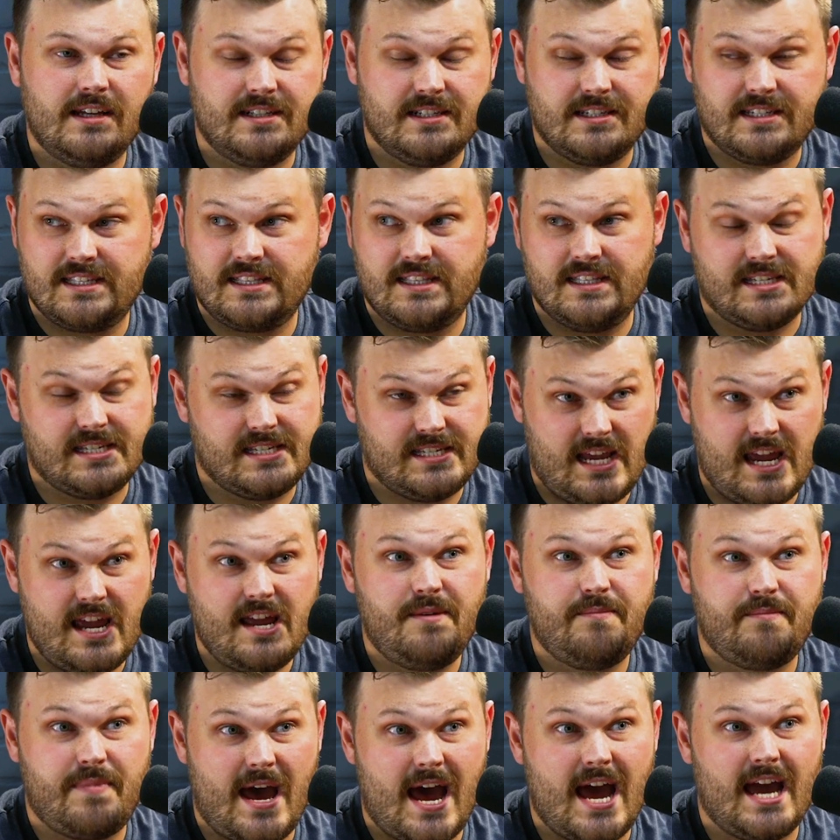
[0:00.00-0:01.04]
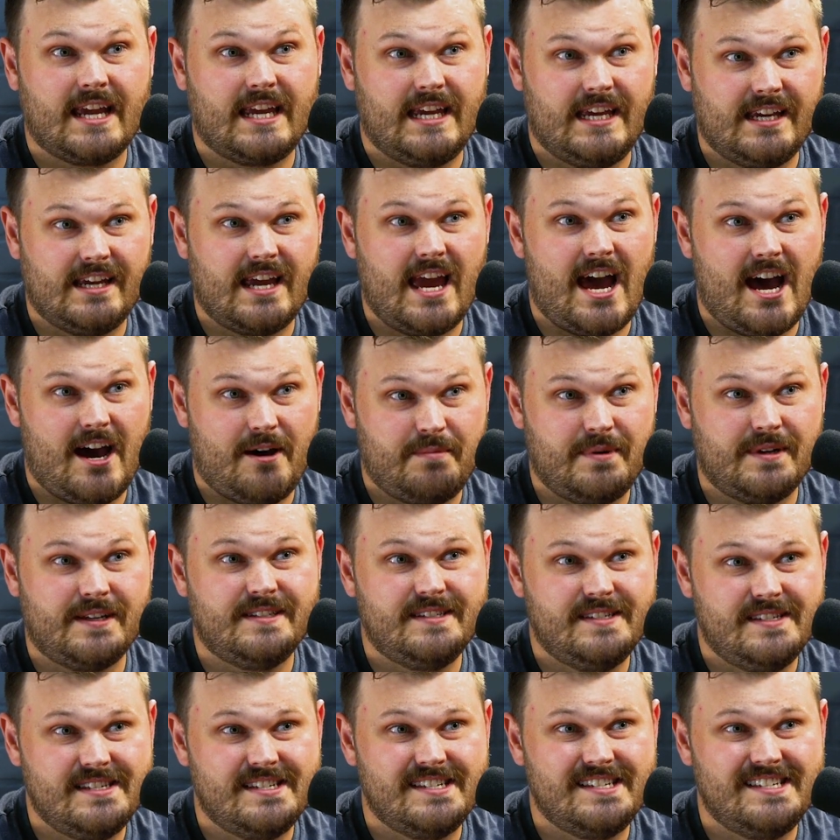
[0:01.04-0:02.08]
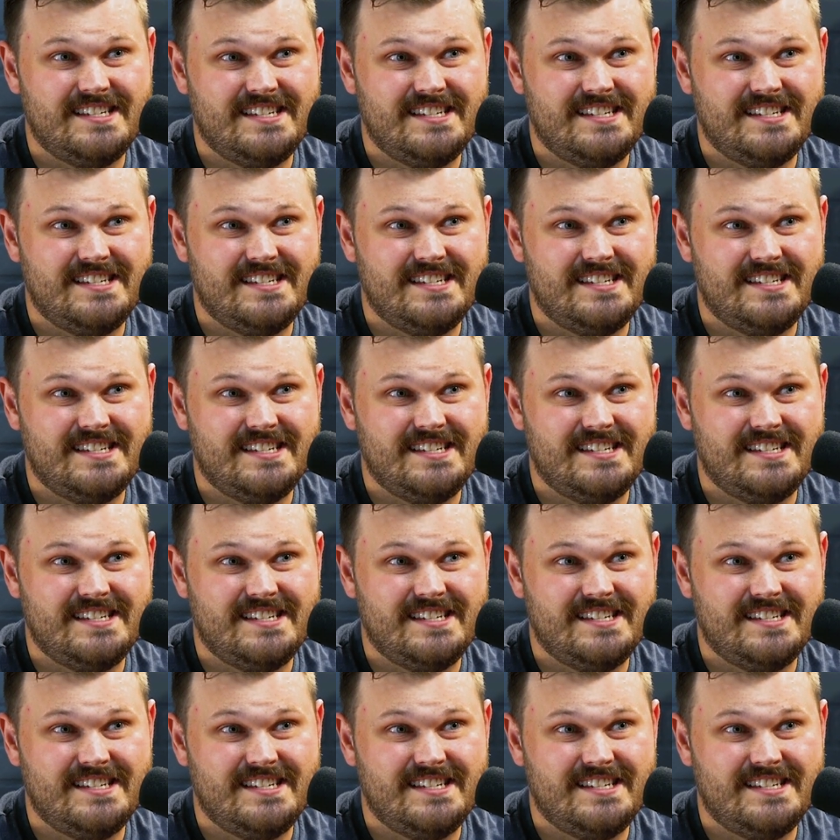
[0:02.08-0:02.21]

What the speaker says: And the sandbagging happens